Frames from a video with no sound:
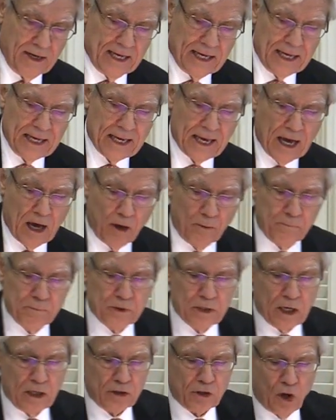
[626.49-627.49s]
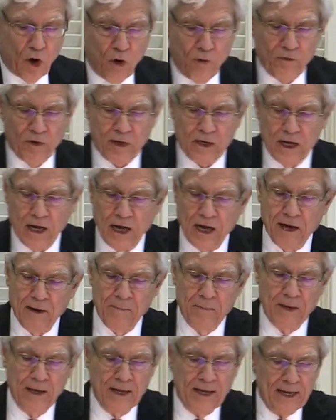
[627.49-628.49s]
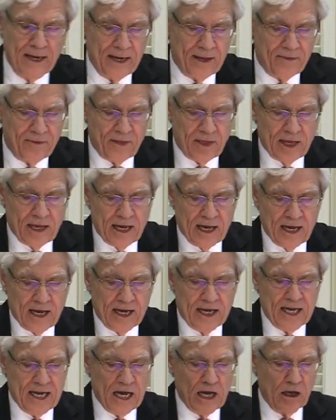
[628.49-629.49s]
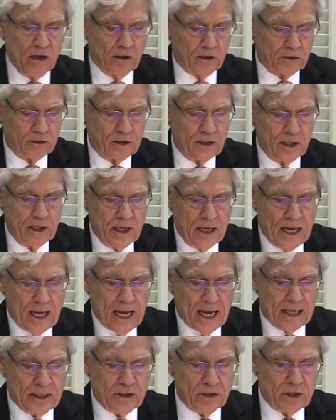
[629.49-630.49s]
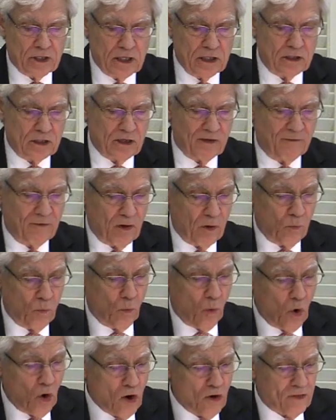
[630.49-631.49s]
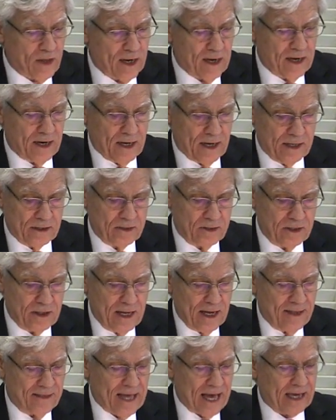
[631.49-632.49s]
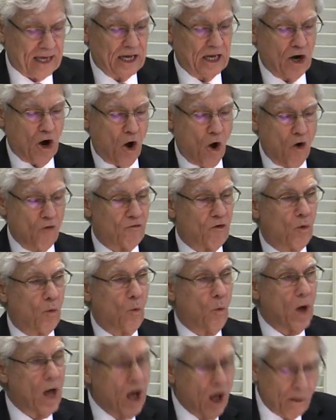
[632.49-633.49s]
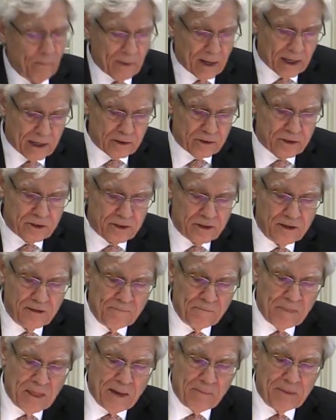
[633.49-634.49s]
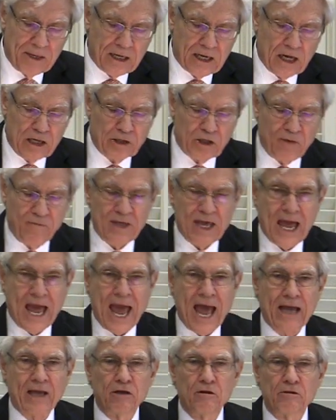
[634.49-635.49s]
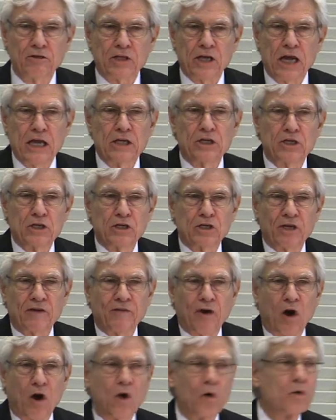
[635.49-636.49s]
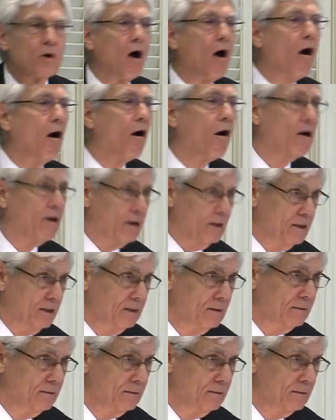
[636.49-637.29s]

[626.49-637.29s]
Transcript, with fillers: He helps us overcome the guilt and sense of unworthiness that can overwhelm us because of the accusations of our own heart